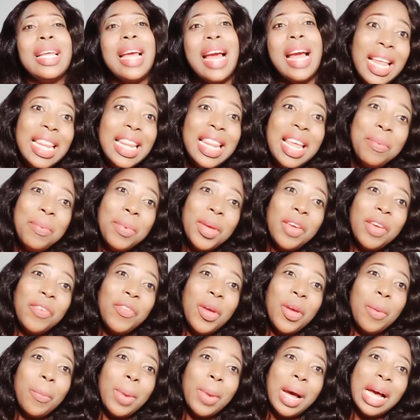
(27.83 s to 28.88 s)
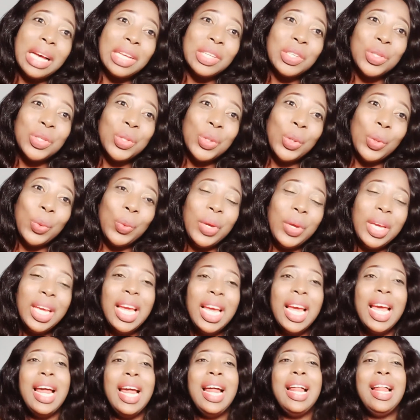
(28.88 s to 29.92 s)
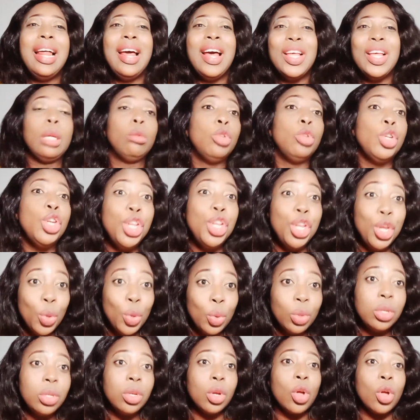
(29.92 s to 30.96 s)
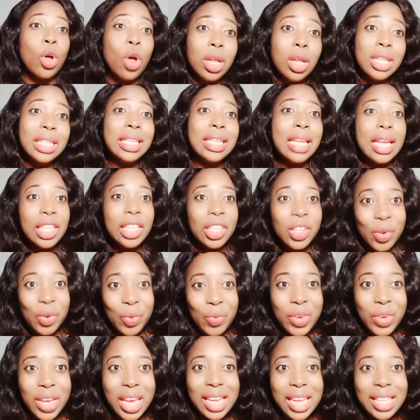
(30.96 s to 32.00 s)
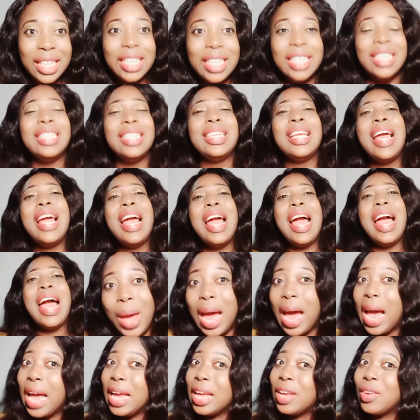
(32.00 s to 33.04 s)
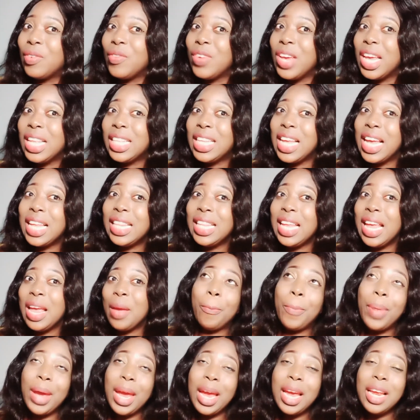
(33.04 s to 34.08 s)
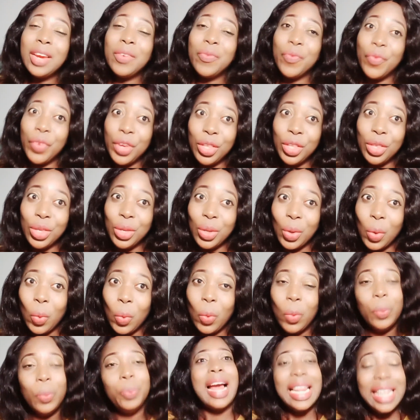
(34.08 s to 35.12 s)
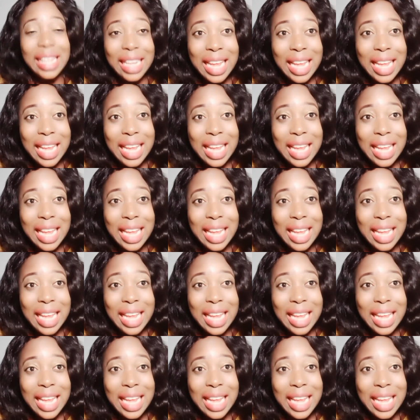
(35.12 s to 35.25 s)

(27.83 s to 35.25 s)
let me give you a backstory. So new to content creating, I created a paid video.